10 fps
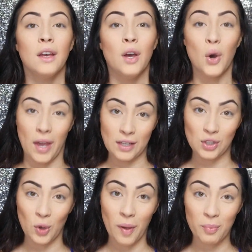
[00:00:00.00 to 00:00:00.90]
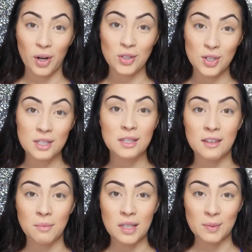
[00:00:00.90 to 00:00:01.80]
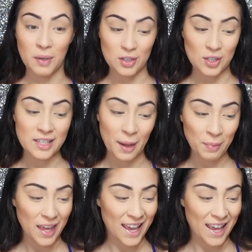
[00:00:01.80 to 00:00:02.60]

Okay, so my bronzer didn't give me as much depth